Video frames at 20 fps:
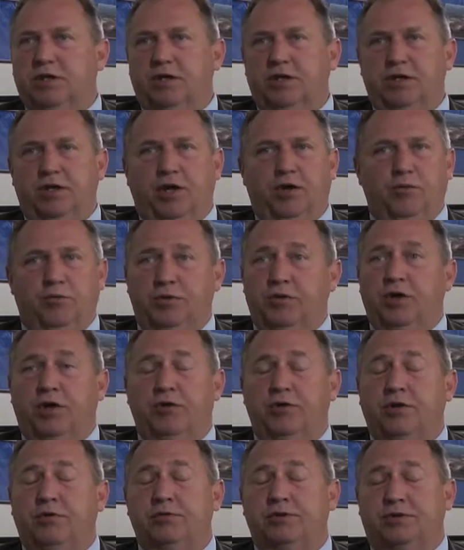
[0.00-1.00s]
you know,
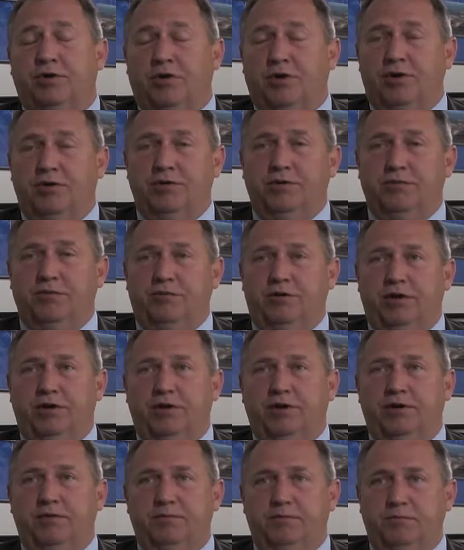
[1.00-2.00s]
those are all in the
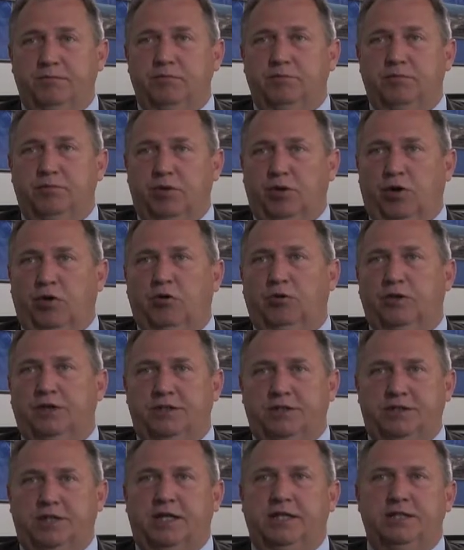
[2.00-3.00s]
very early
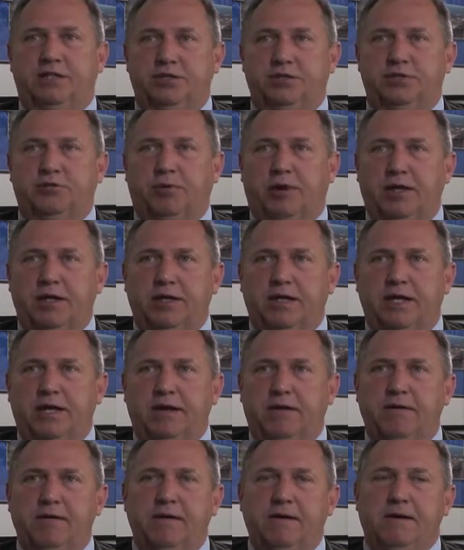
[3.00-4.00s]
stages right
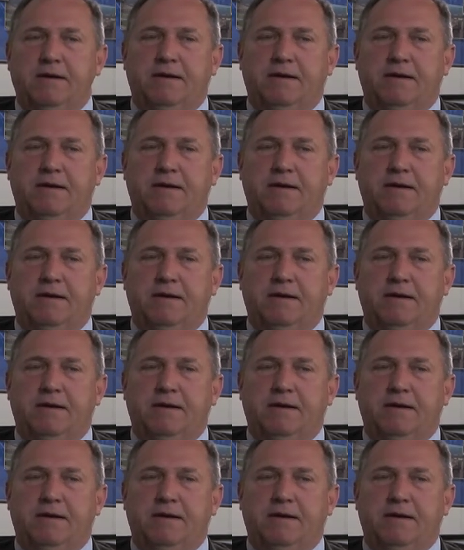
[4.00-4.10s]
now.